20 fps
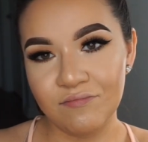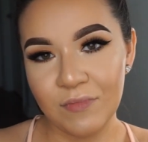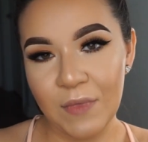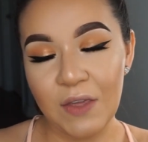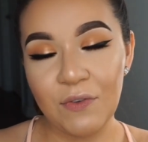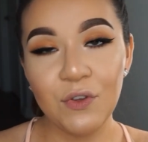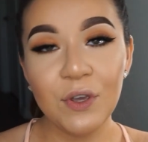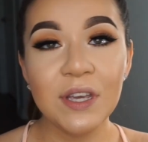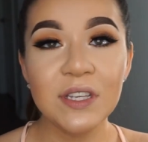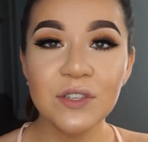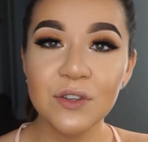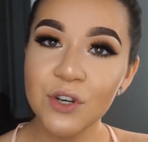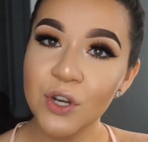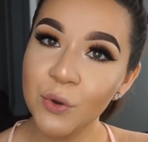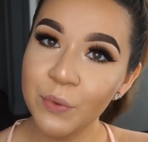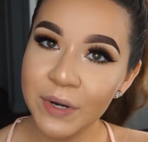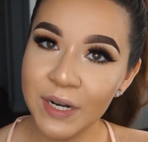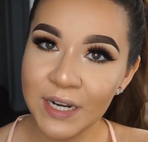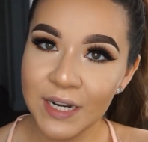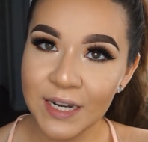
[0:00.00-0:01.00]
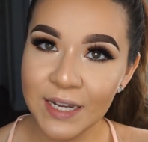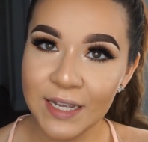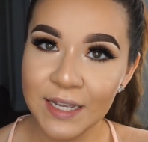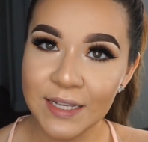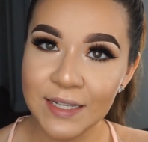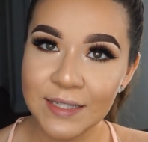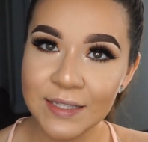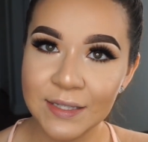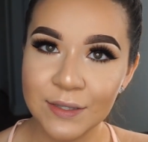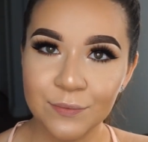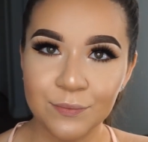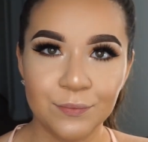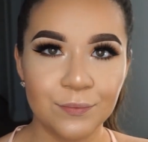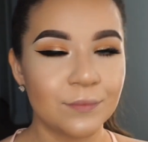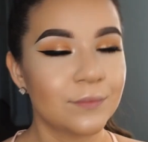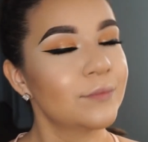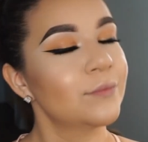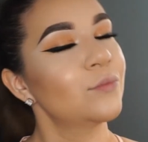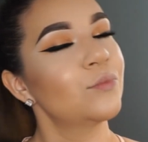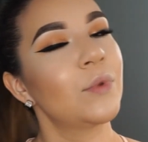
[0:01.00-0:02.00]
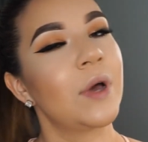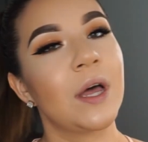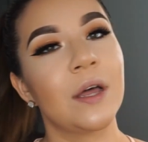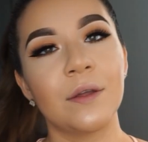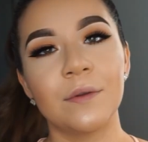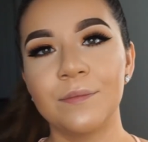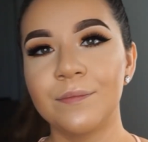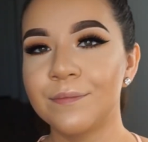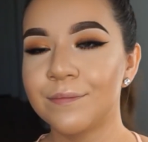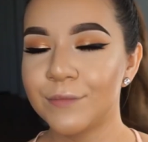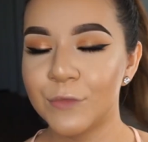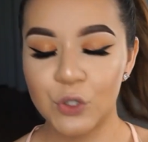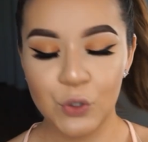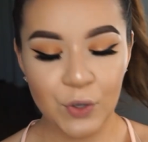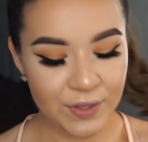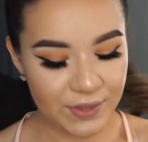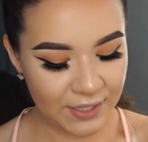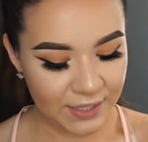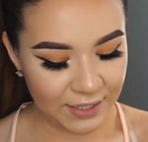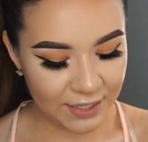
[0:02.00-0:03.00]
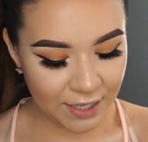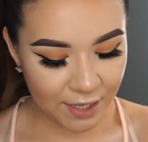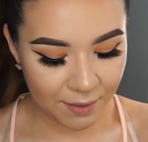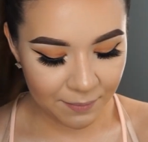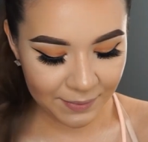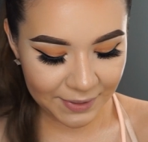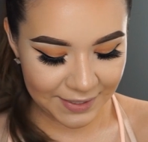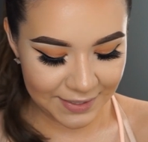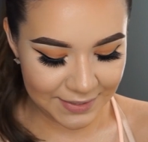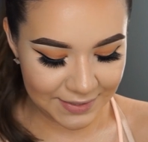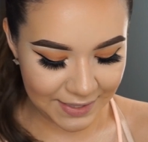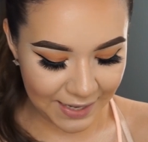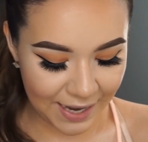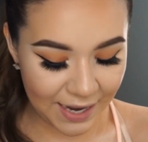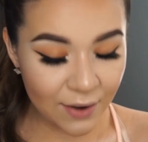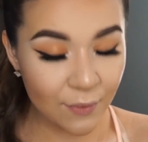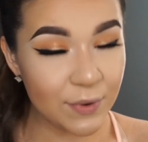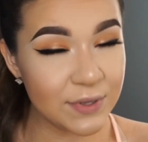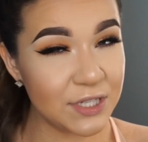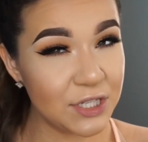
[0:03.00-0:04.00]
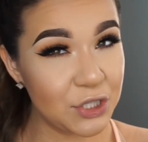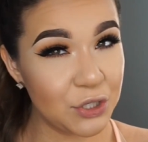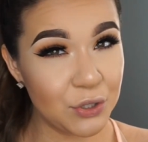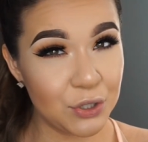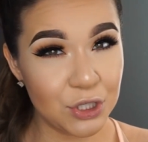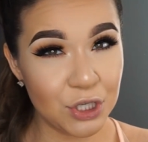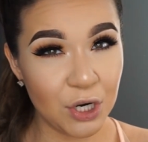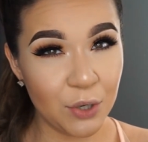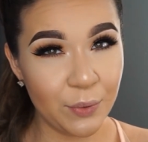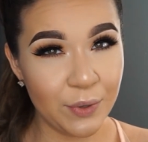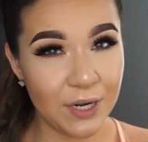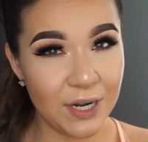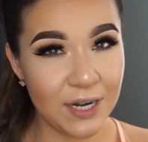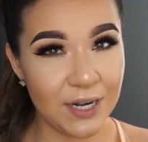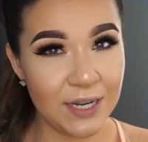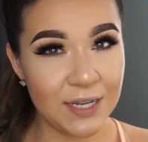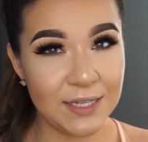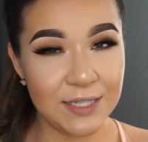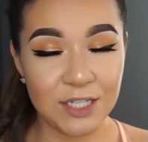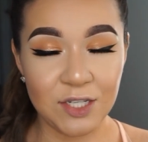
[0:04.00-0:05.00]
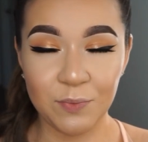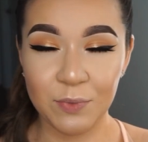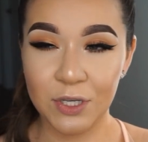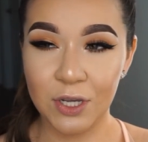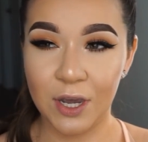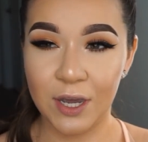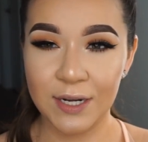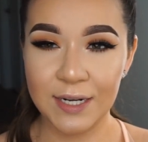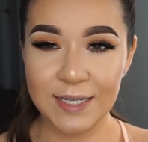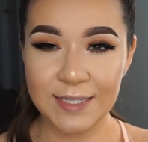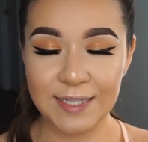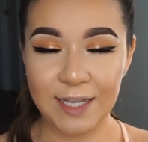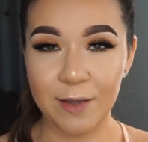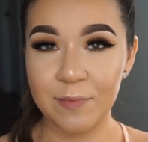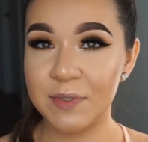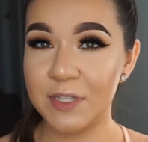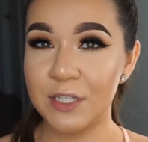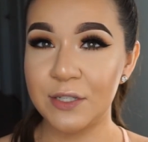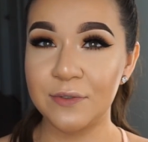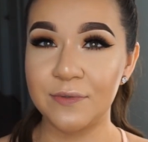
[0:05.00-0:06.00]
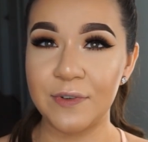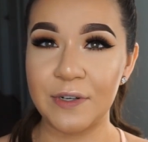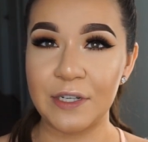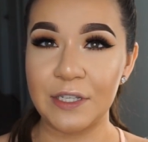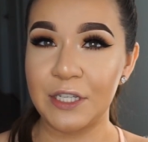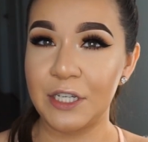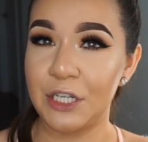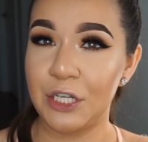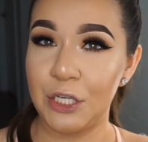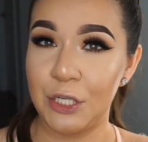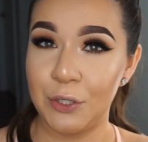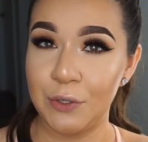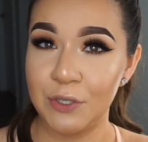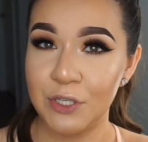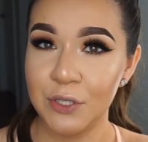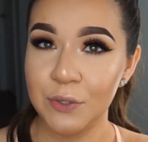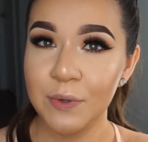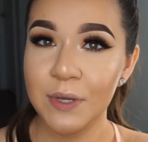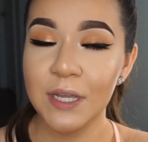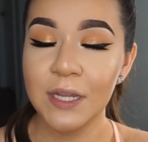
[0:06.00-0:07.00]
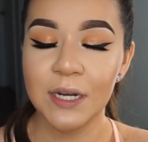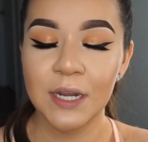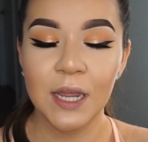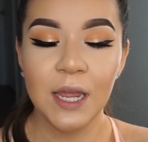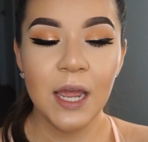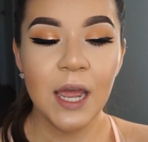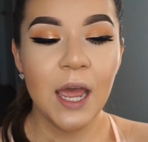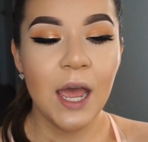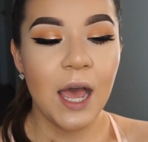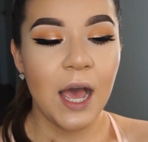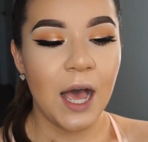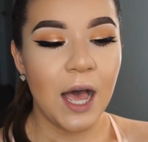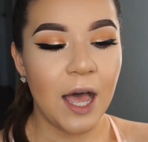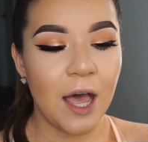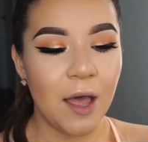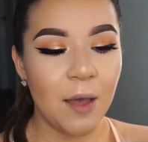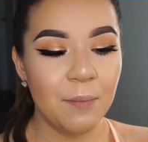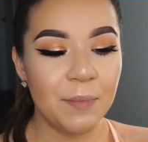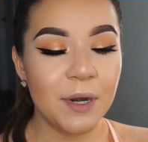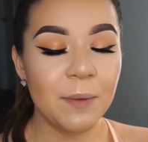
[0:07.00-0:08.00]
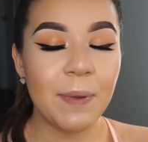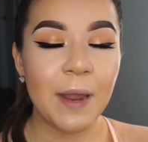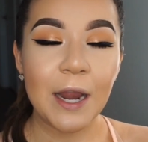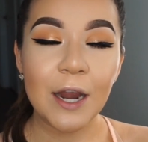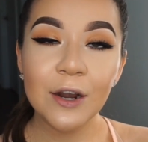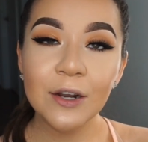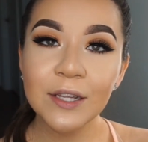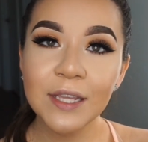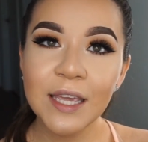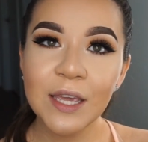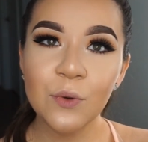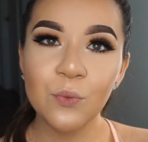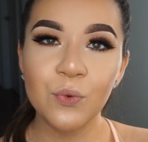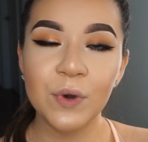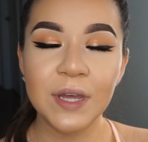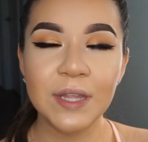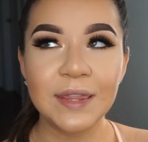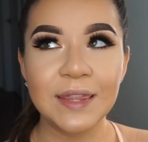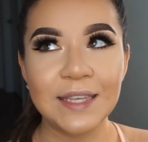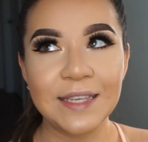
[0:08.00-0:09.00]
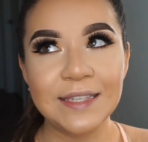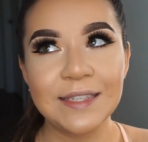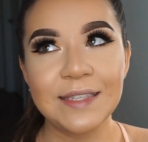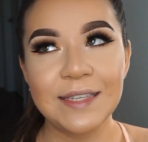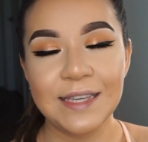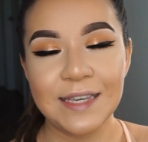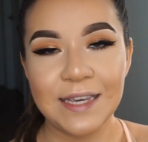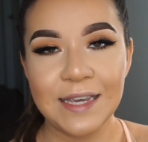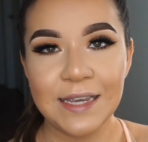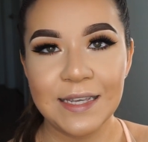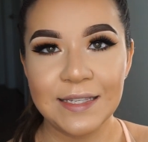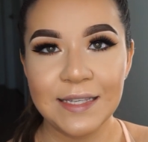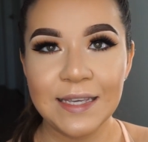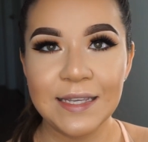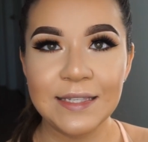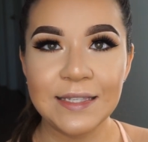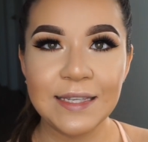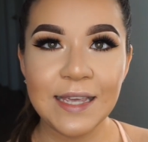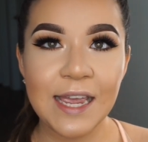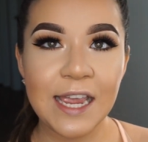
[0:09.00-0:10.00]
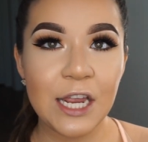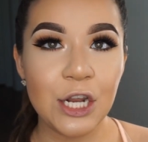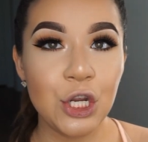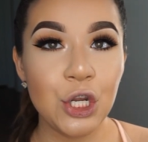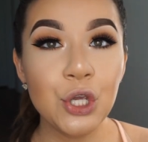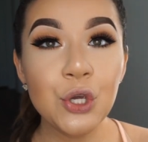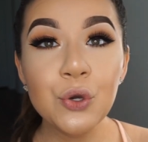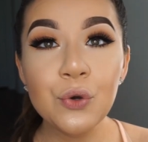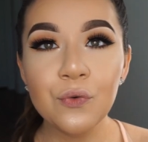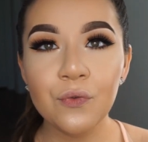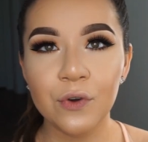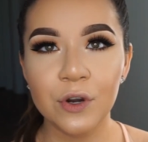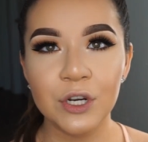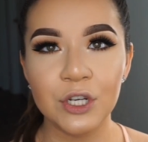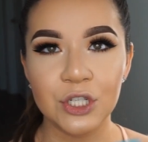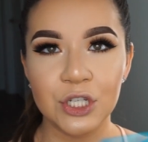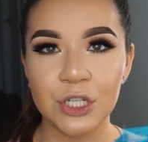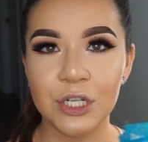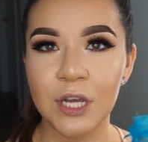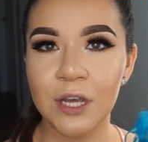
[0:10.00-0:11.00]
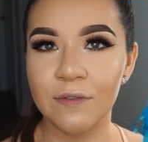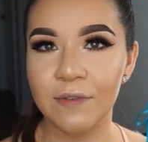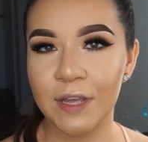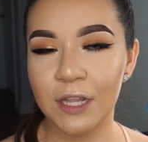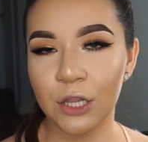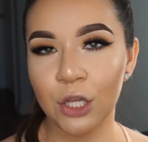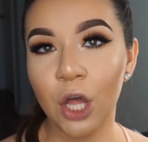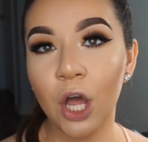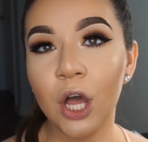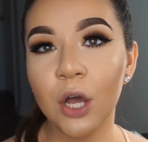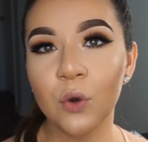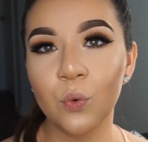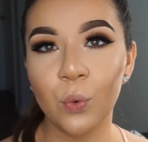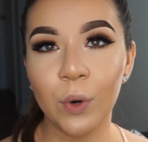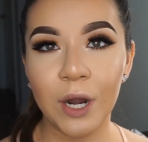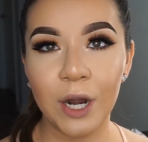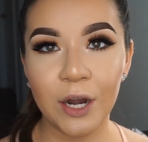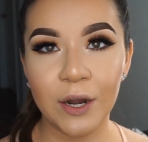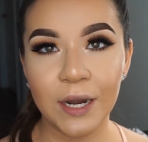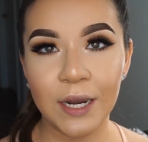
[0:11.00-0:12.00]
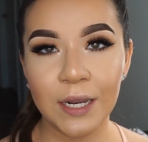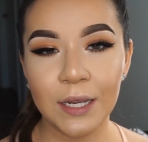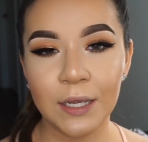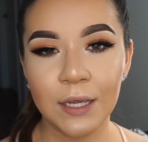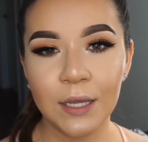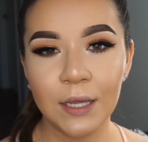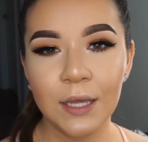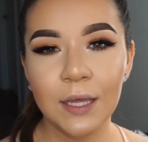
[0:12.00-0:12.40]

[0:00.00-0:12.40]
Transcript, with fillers: If you guys don't know what it is, well, join the club because I wasn't too sure what it is, to be honest. I'm still fairly new to it. Um, but apparently what this is, it's a new version of a long wearing